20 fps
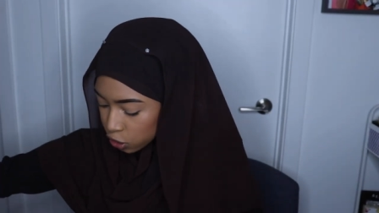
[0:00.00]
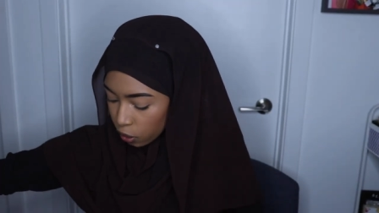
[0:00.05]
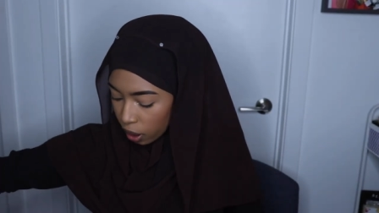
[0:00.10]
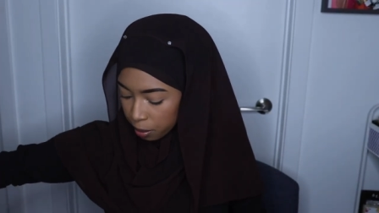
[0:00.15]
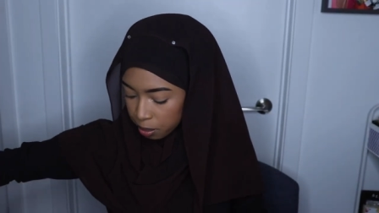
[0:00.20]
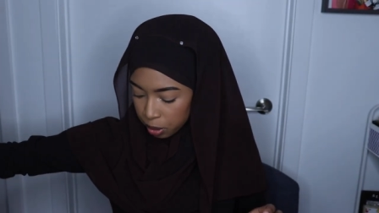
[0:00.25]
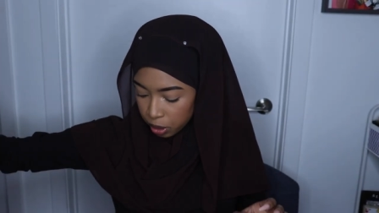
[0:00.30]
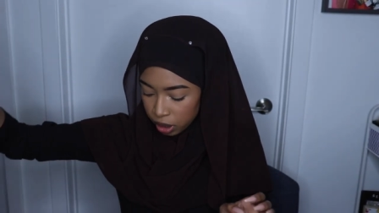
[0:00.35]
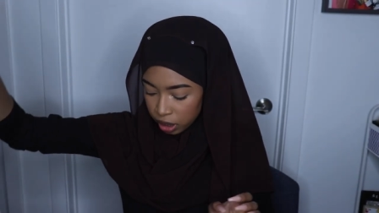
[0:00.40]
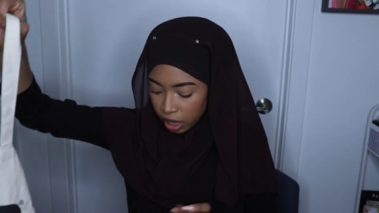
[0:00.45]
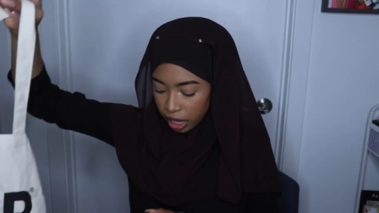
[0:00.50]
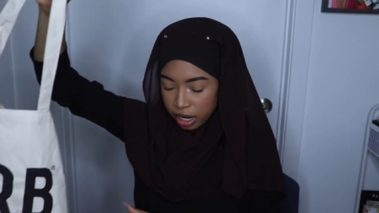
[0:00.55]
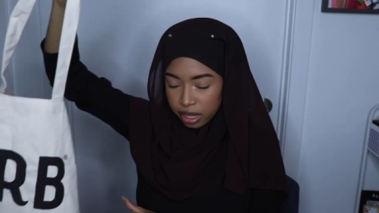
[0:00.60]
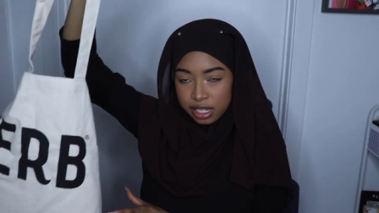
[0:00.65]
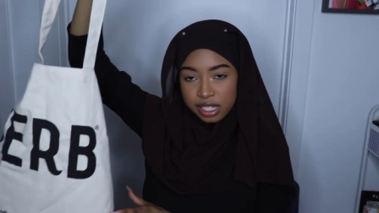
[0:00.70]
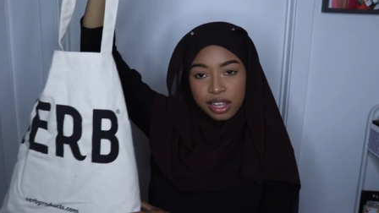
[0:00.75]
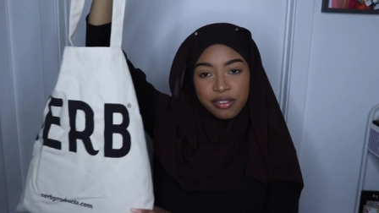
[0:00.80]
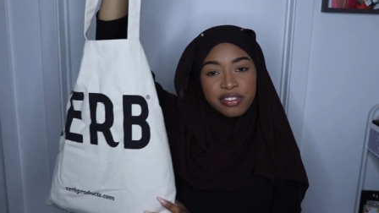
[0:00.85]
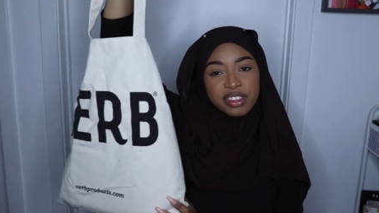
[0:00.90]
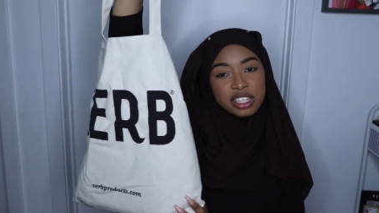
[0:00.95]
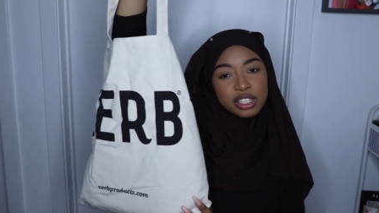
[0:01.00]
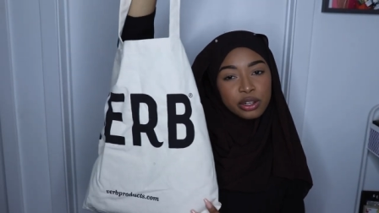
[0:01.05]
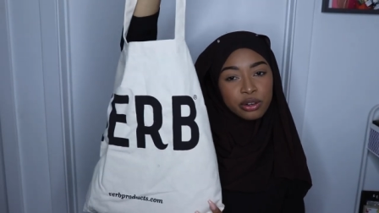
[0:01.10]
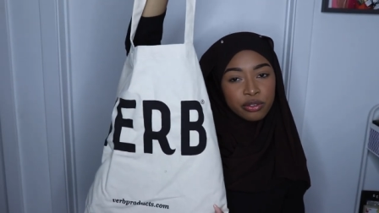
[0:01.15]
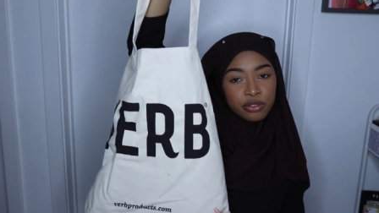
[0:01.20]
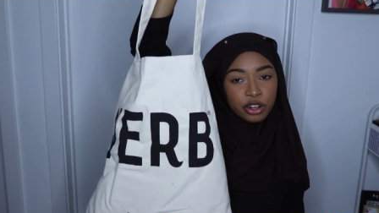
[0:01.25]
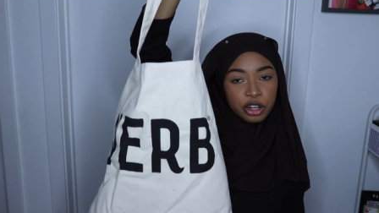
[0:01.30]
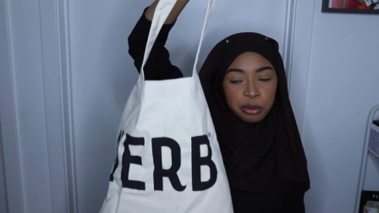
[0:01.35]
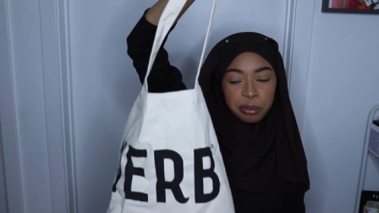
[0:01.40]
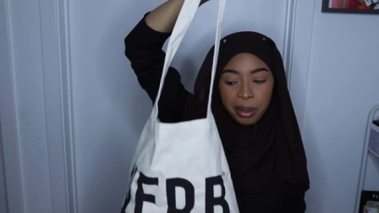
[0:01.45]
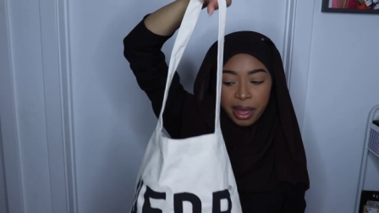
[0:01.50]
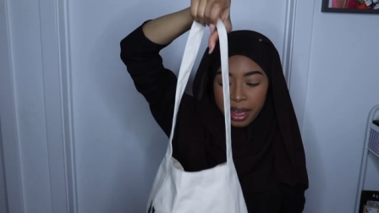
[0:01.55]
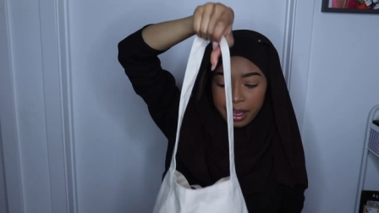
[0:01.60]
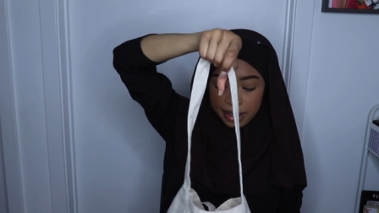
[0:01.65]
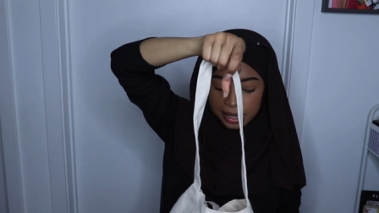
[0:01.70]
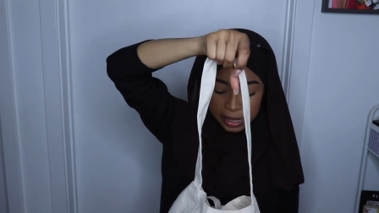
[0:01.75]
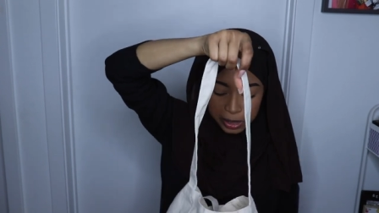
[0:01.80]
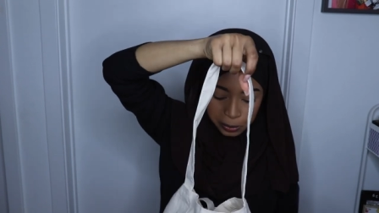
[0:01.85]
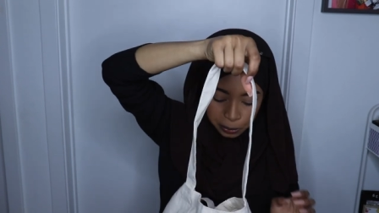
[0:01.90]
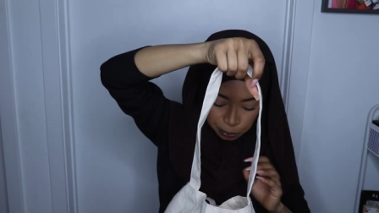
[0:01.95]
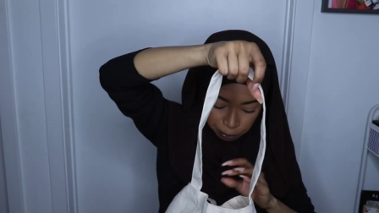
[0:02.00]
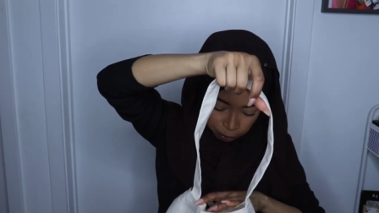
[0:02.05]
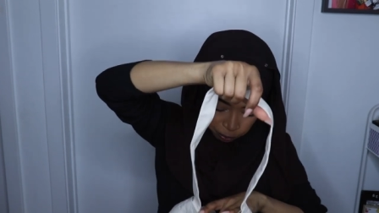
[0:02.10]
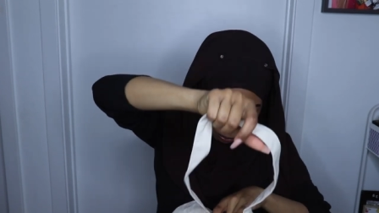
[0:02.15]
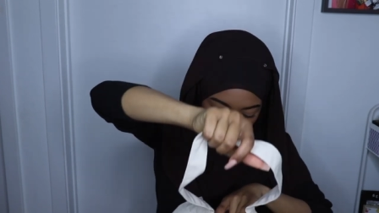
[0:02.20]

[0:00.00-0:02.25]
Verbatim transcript: so I put a lot of stuff in these little verb bags.